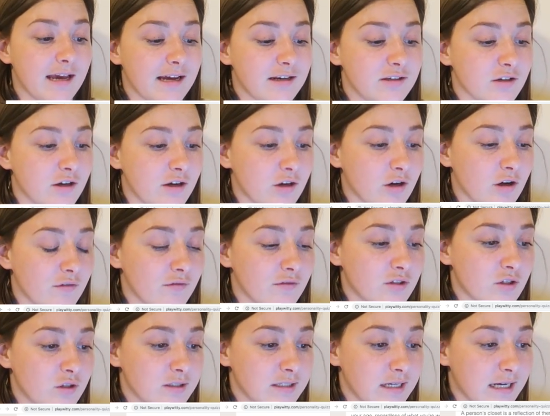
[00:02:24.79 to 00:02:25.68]
I took it off
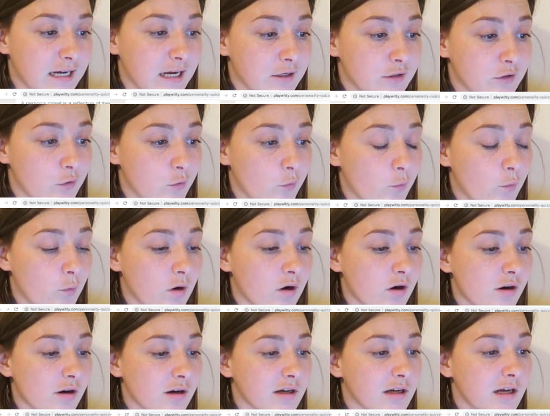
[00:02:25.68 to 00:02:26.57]
as soon as I got to
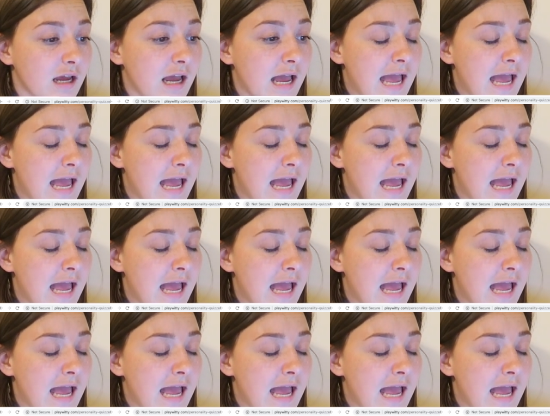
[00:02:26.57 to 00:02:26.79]
work.